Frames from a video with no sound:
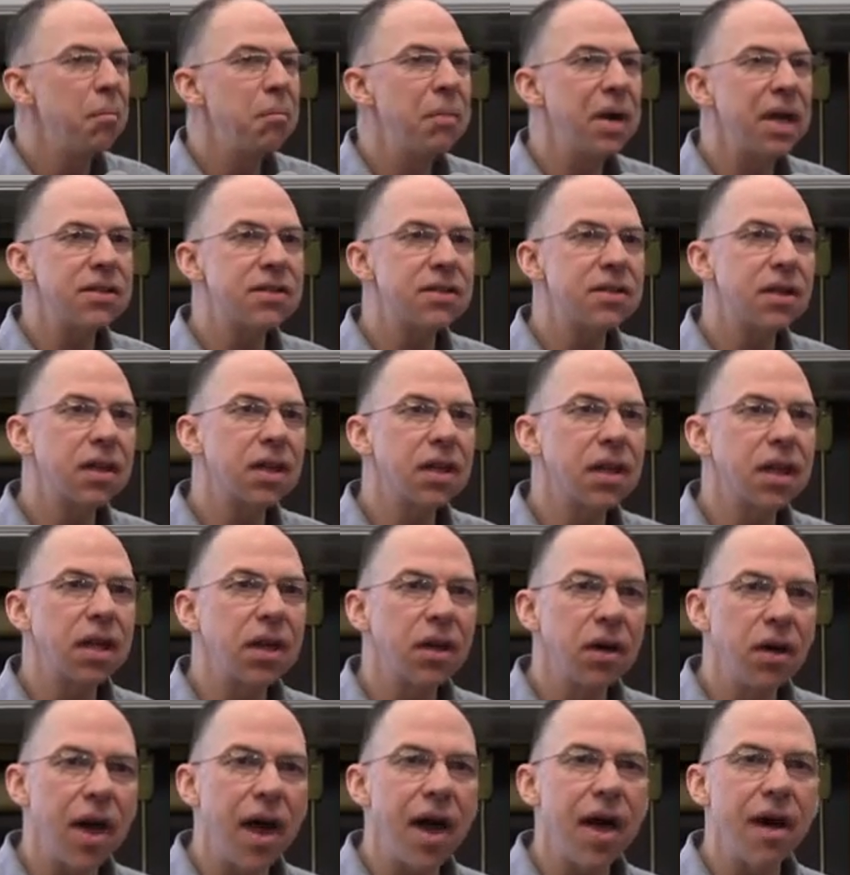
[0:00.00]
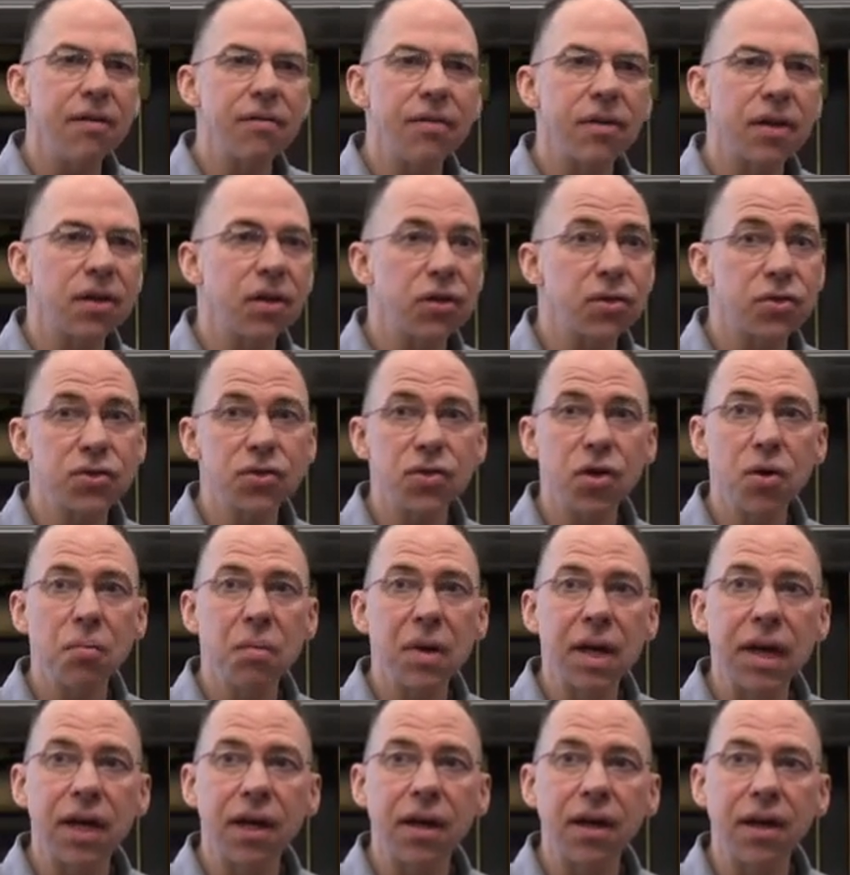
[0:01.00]
Basically, there's so
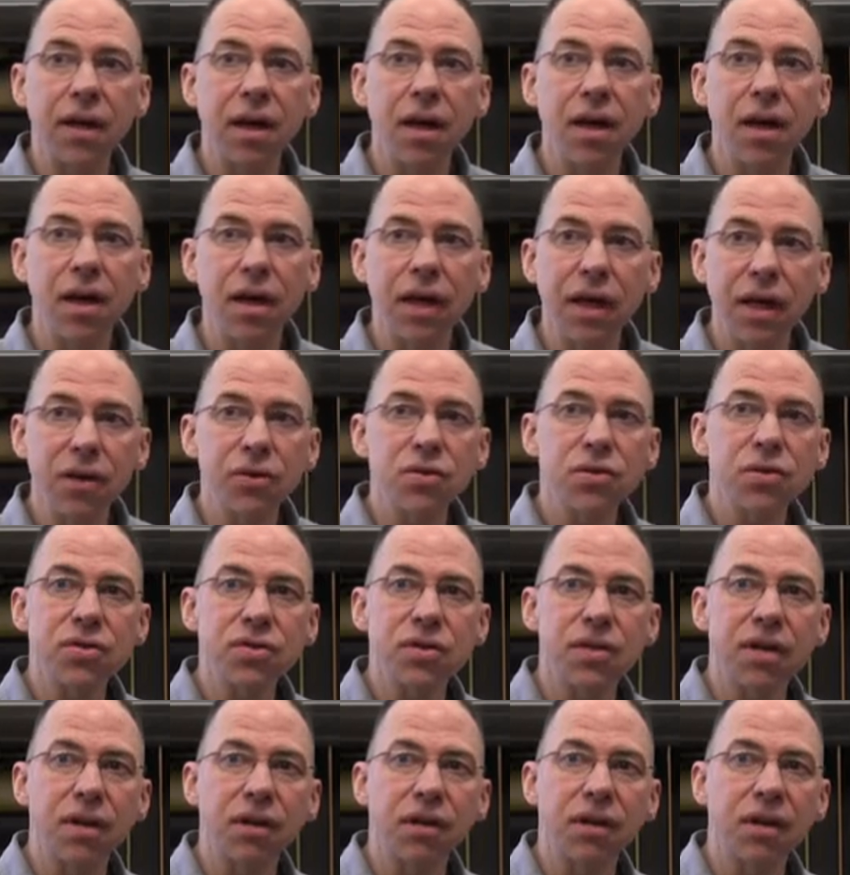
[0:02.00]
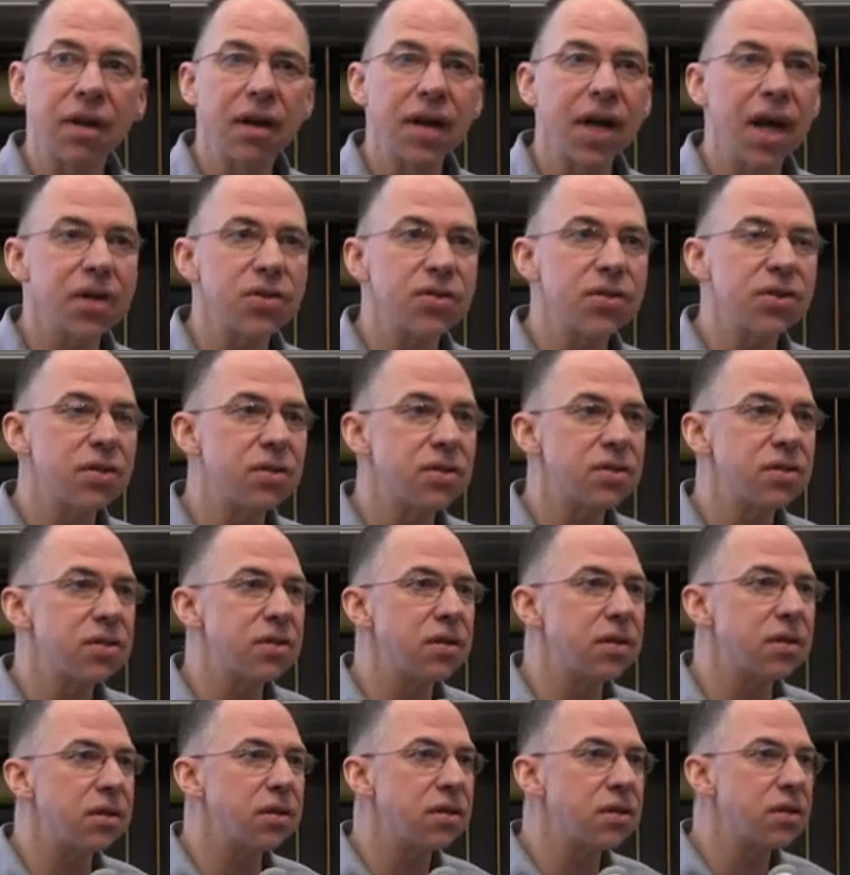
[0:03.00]
many interesting connections
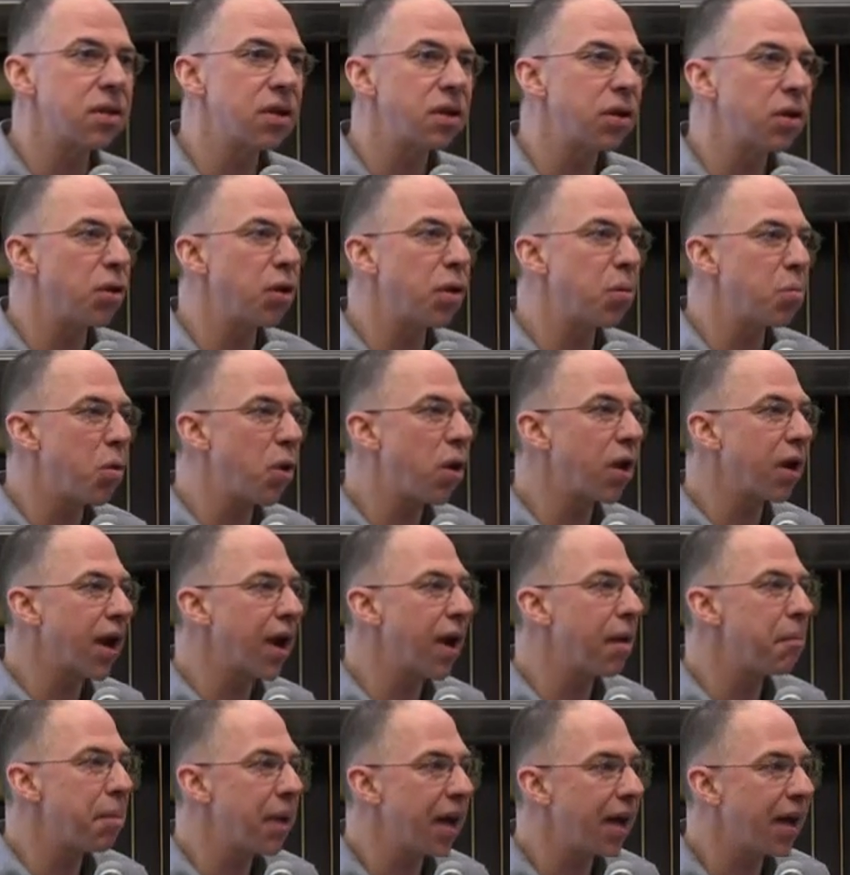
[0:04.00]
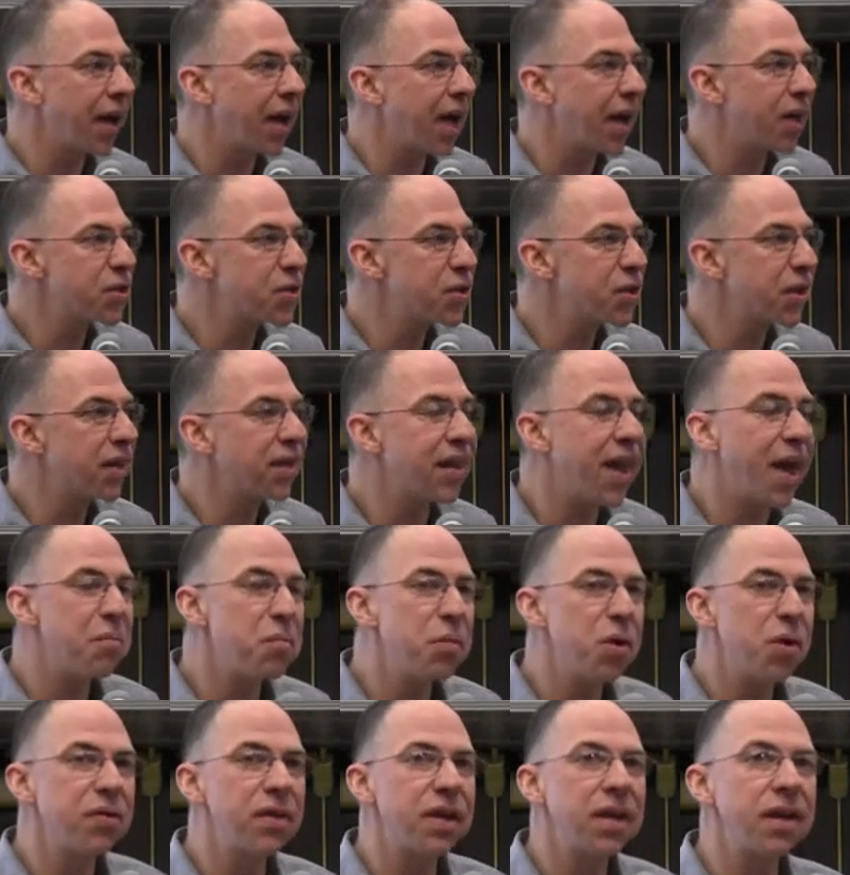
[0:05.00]
to the You Are More campaign, actually, in
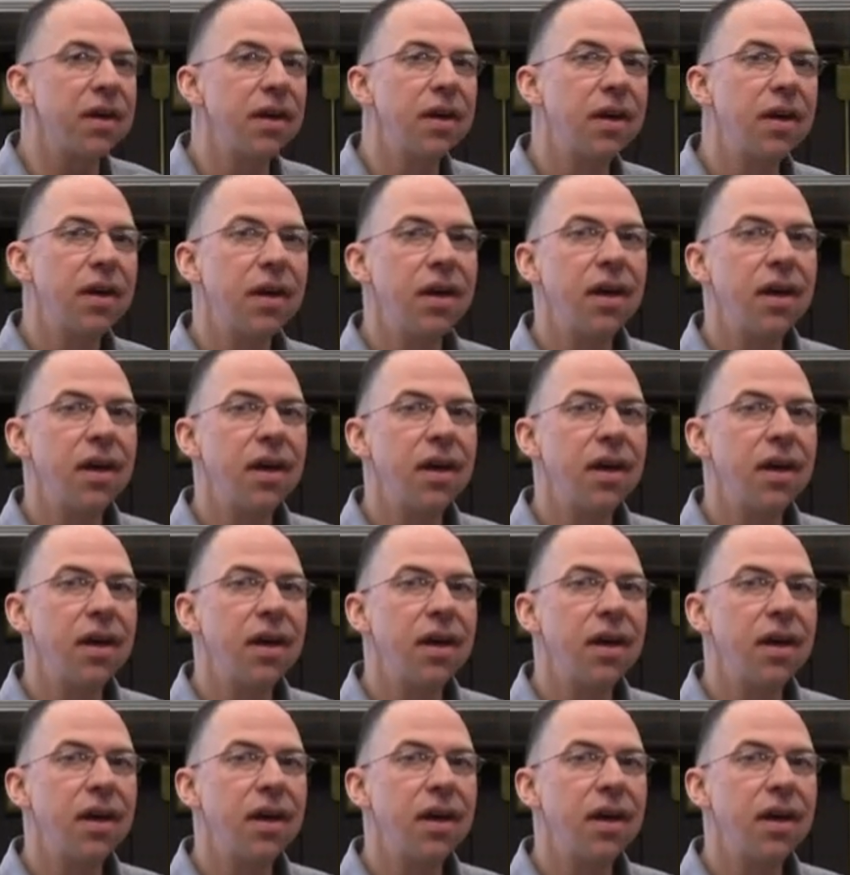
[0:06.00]
that movie.